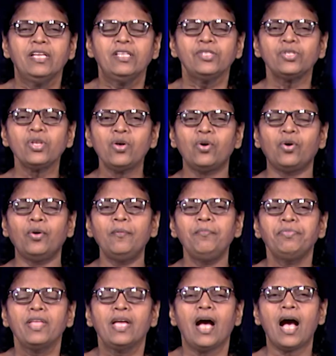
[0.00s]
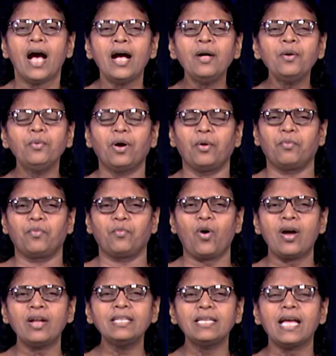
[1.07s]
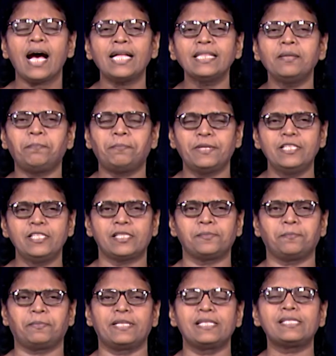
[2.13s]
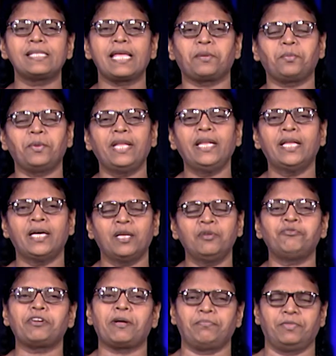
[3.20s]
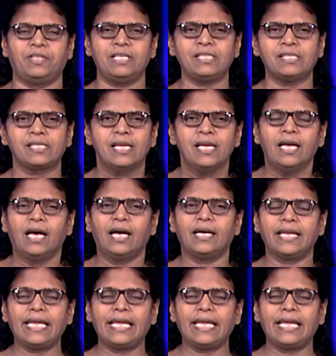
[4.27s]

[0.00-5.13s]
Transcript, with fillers: So, how what are the principles that we learn from this uh,